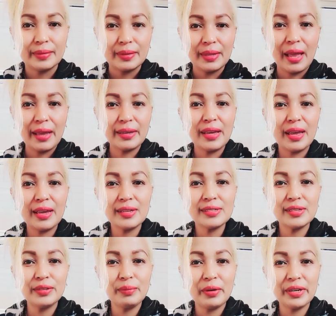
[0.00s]
Hi guys,
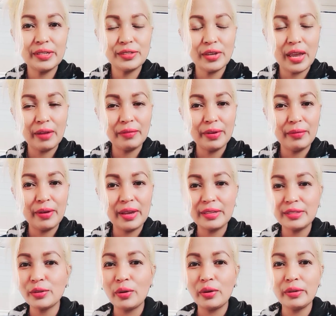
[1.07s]
good morning to
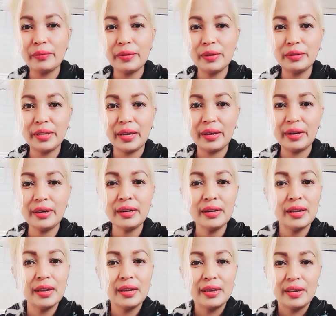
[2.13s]
everyone, to all of you there.
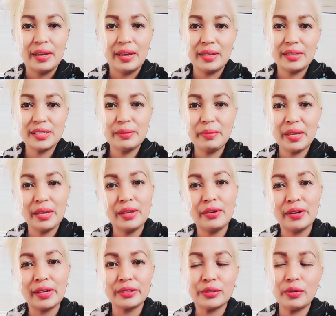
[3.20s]
It's me,
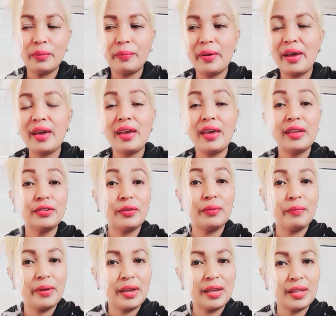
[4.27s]
your katropa, and your
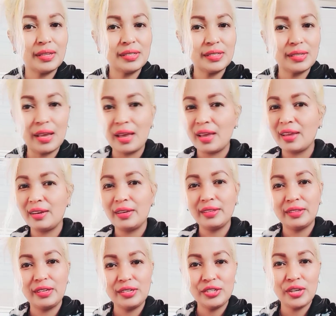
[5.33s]
friends,
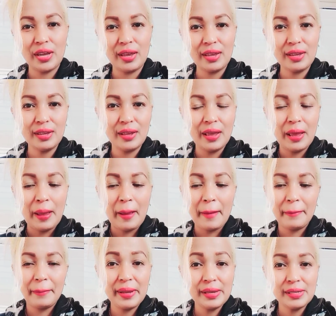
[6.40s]
Leticia.
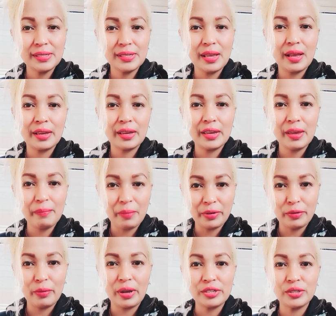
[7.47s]
Please keep
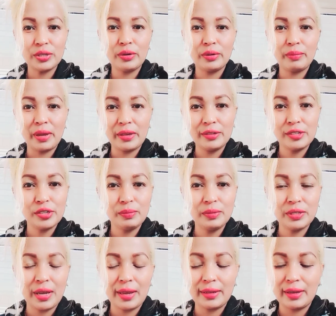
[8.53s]
on watching on my YouTube
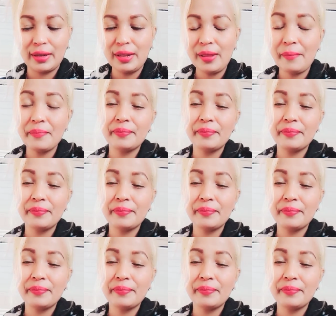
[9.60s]
channel.